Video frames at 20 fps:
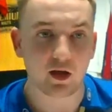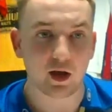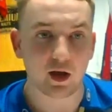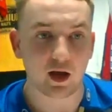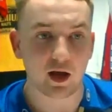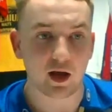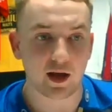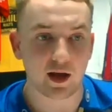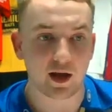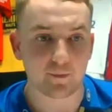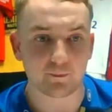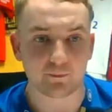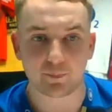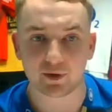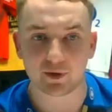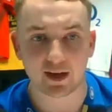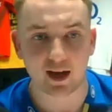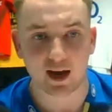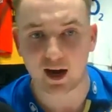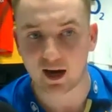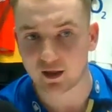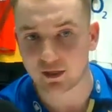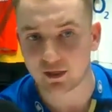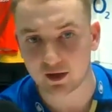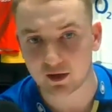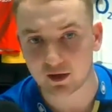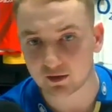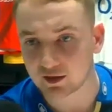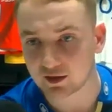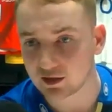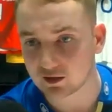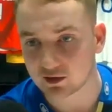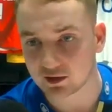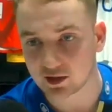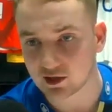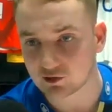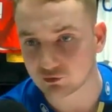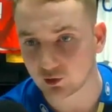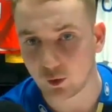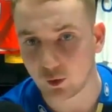But yeah, I think
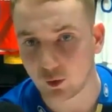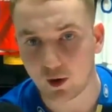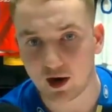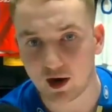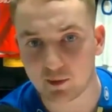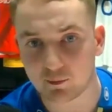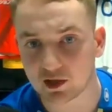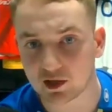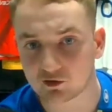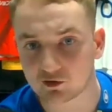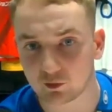these requirements